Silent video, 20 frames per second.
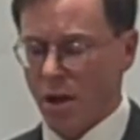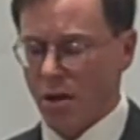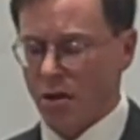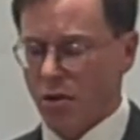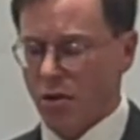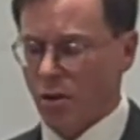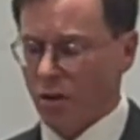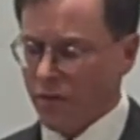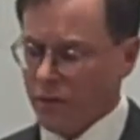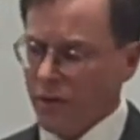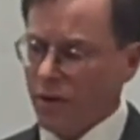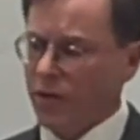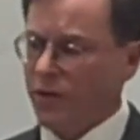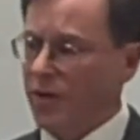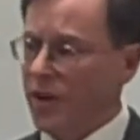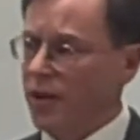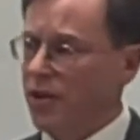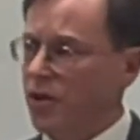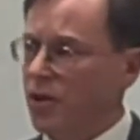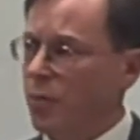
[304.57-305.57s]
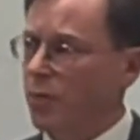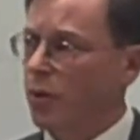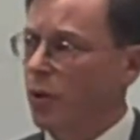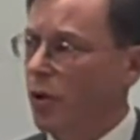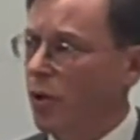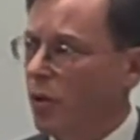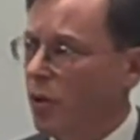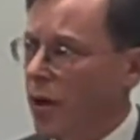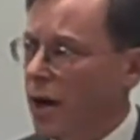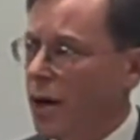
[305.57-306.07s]
So the first phase of the
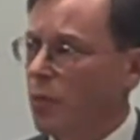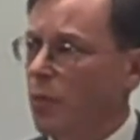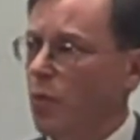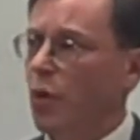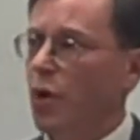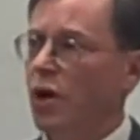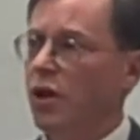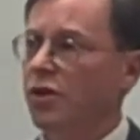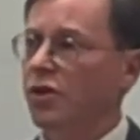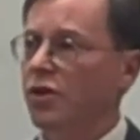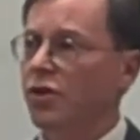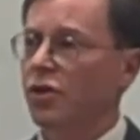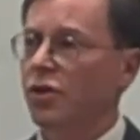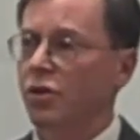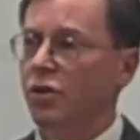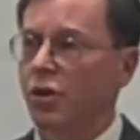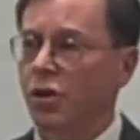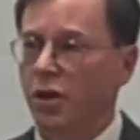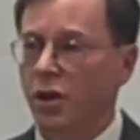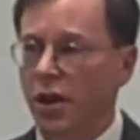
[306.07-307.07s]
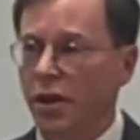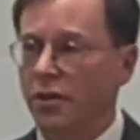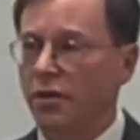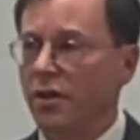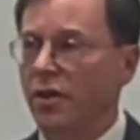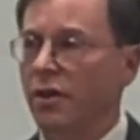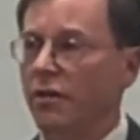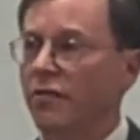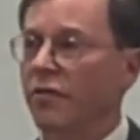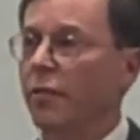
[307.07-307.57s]
program was to collect
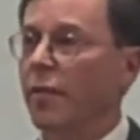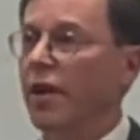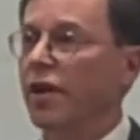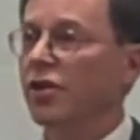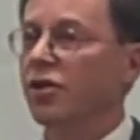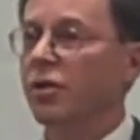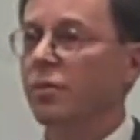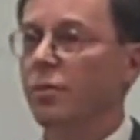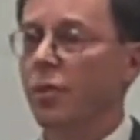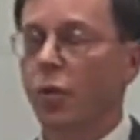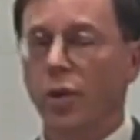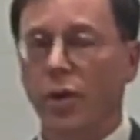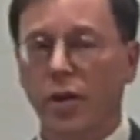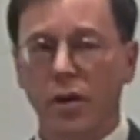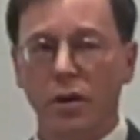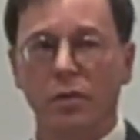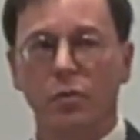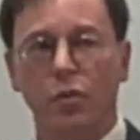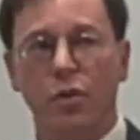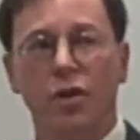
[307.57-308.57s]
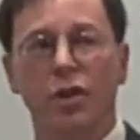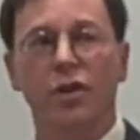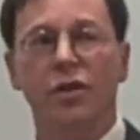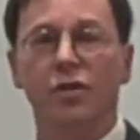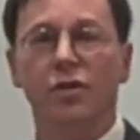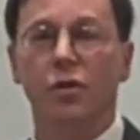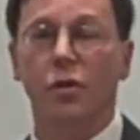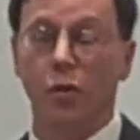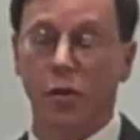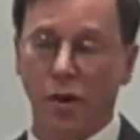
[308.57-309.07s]
the information, but we didn't
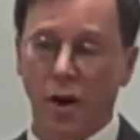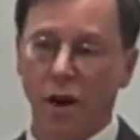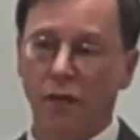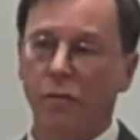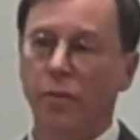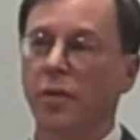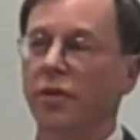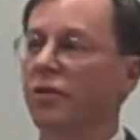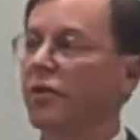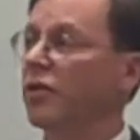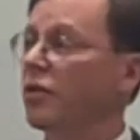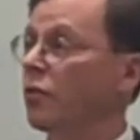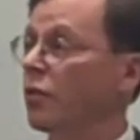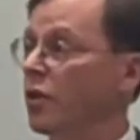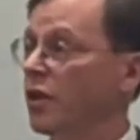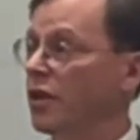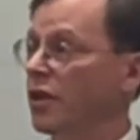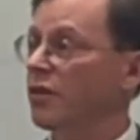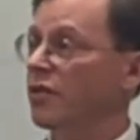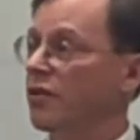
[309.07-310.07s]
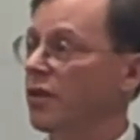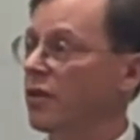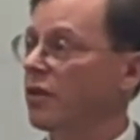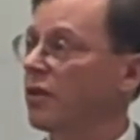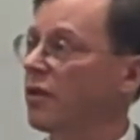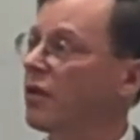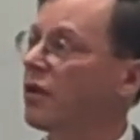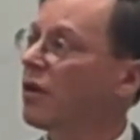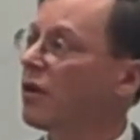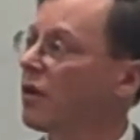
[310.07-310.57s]
release it, or the government didn't release it
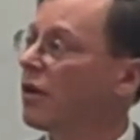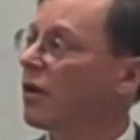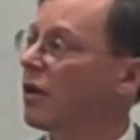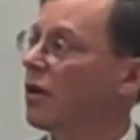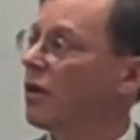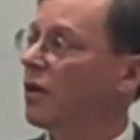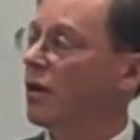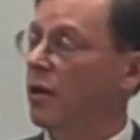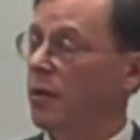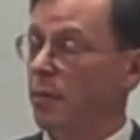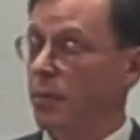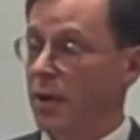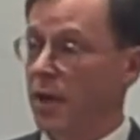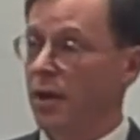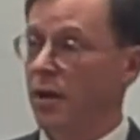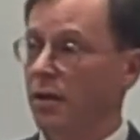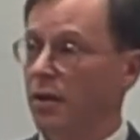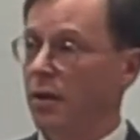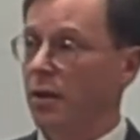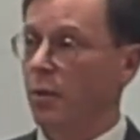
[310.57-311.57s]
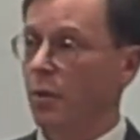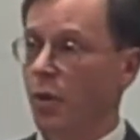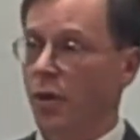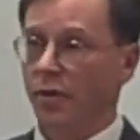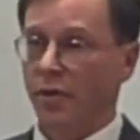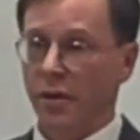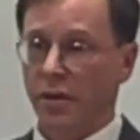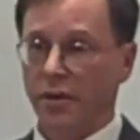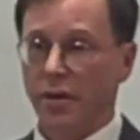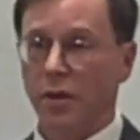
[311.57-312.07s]
immediately.
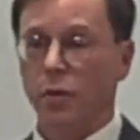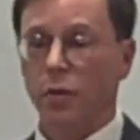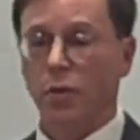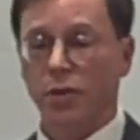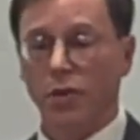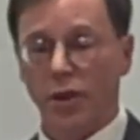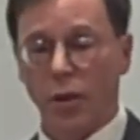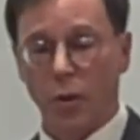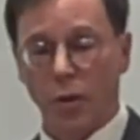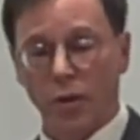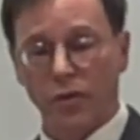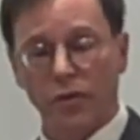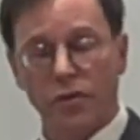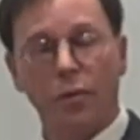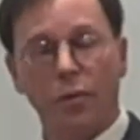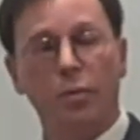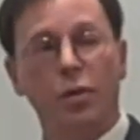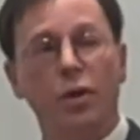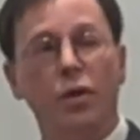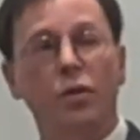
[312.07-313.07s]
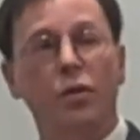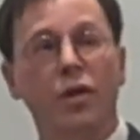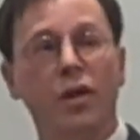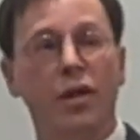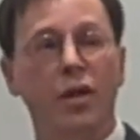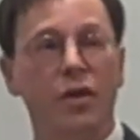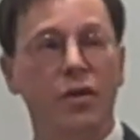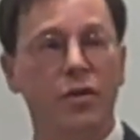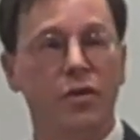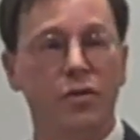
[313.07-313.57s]
What they did was they went to the
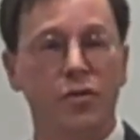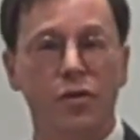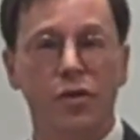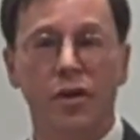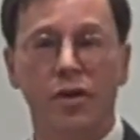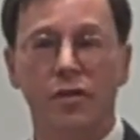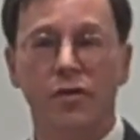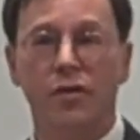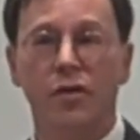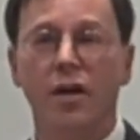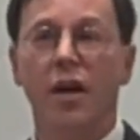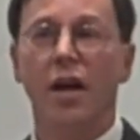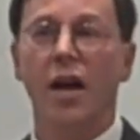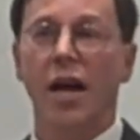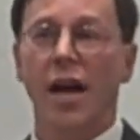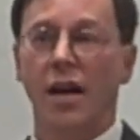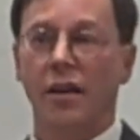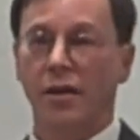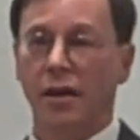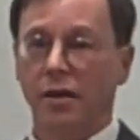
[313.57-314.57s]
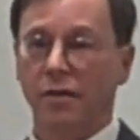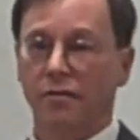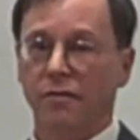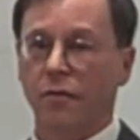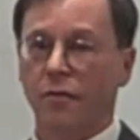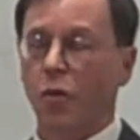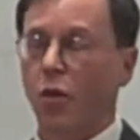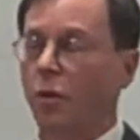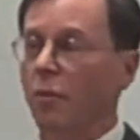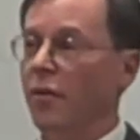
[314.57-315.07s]
polluting industries and they
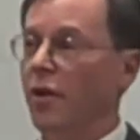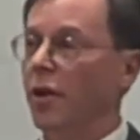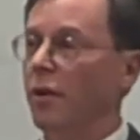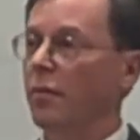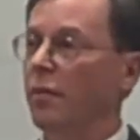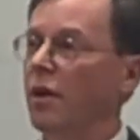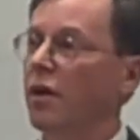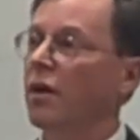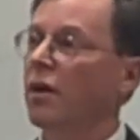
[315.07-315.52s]
informed them